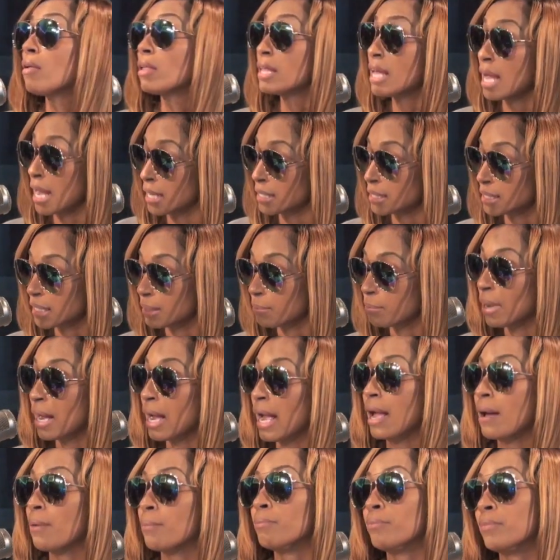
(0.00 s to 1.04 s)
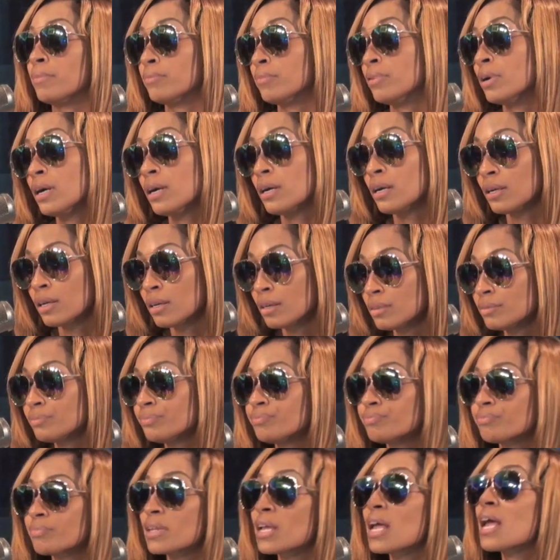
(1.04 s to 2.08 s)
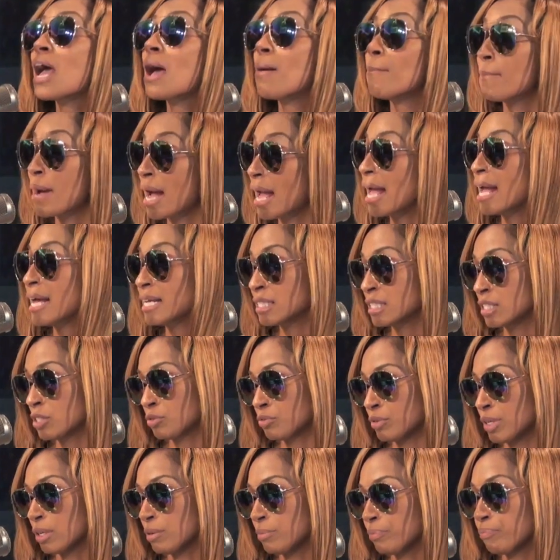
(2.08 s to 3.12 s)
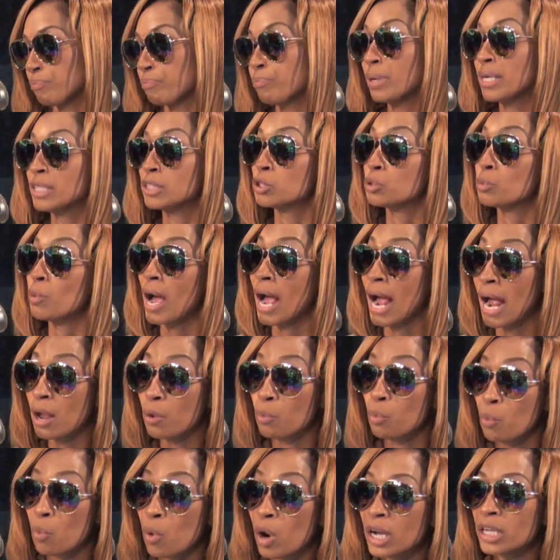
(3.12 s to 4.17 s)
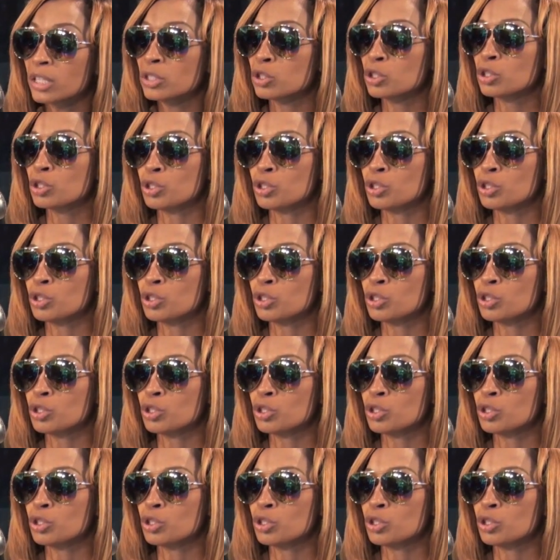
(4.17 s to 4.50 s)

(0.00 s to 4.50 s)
Yes, my ass is real. But do I want